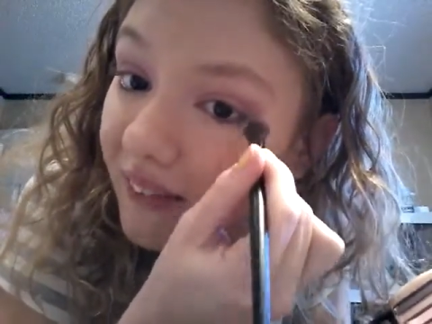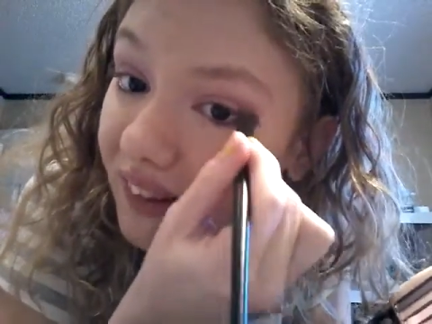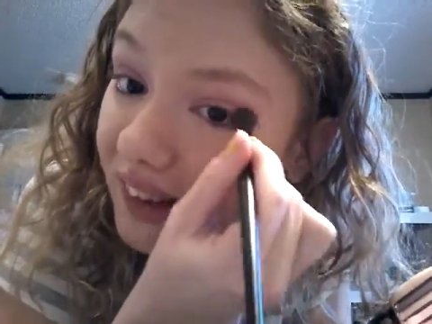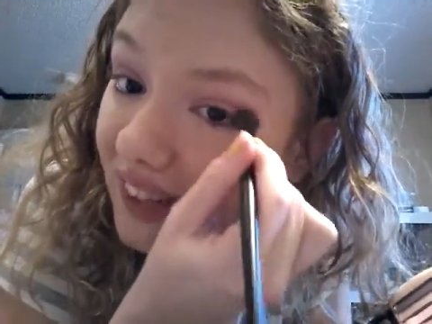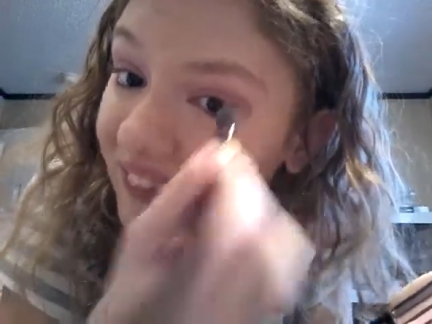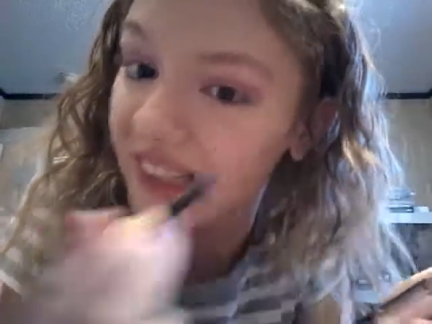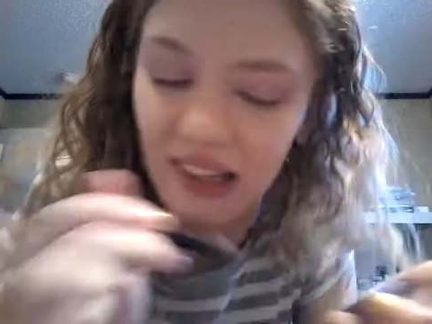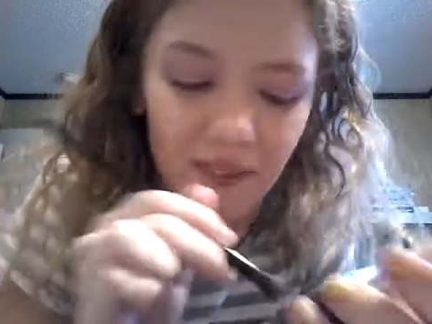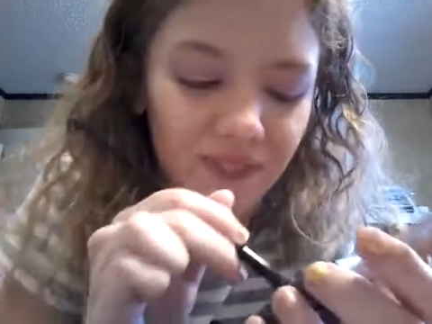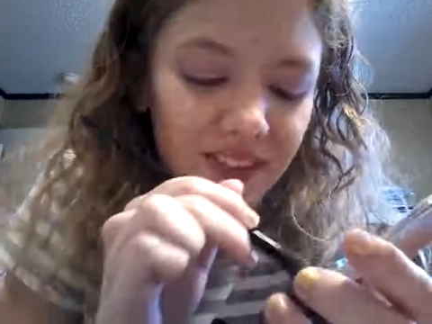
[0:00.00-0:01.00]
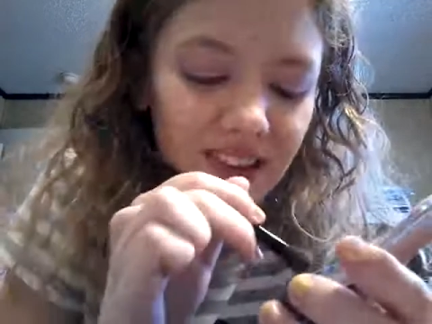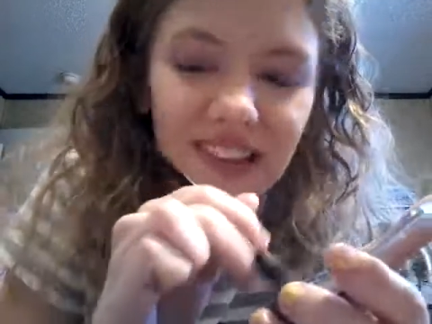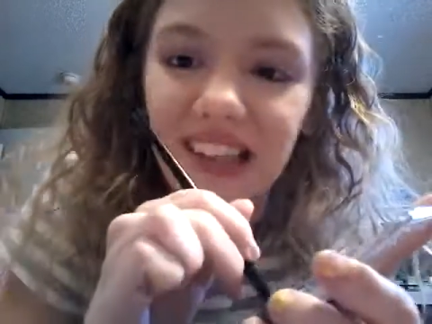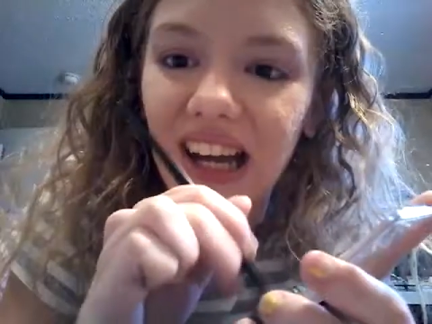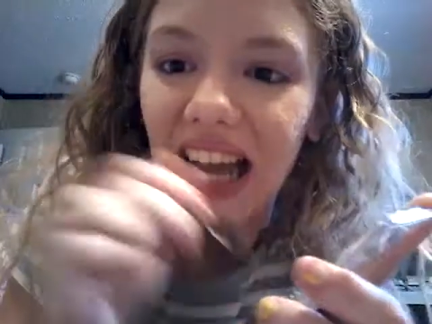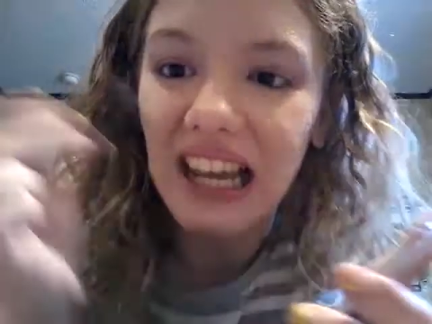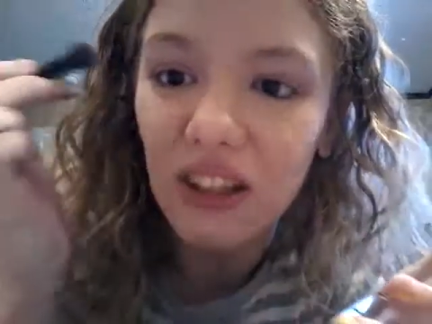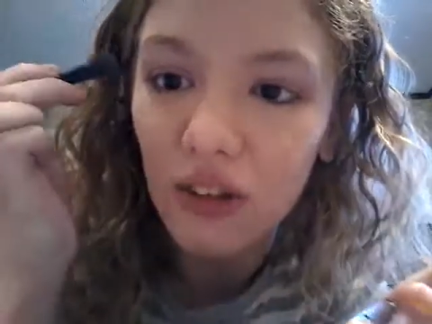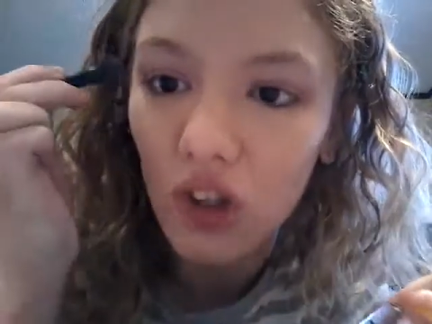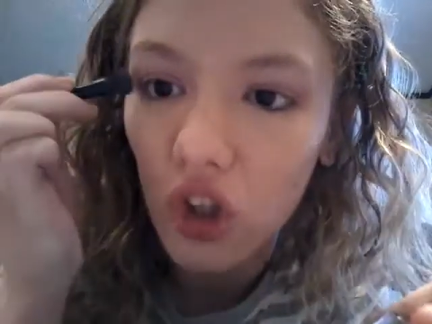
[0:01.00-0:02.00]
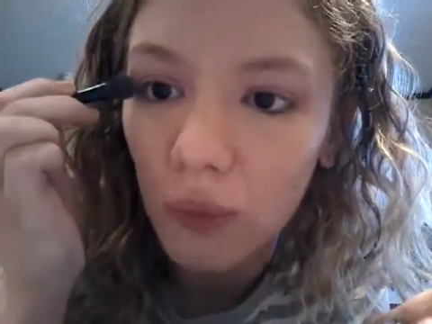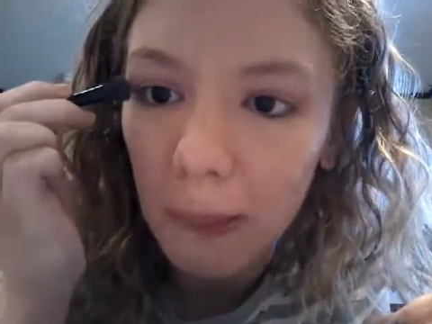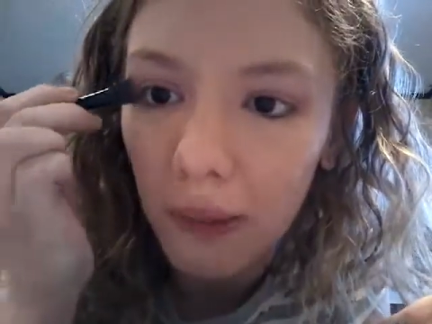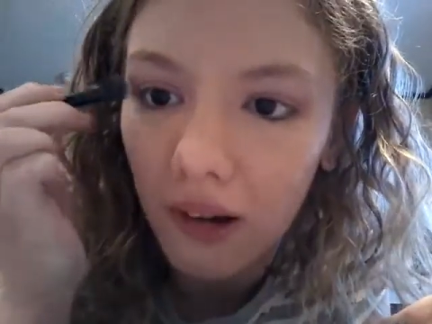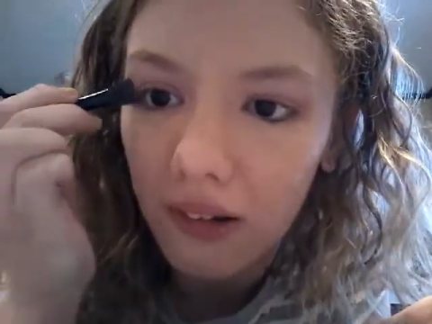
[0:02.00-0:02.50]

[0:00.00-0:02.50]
but give it like a, like a, hello, people.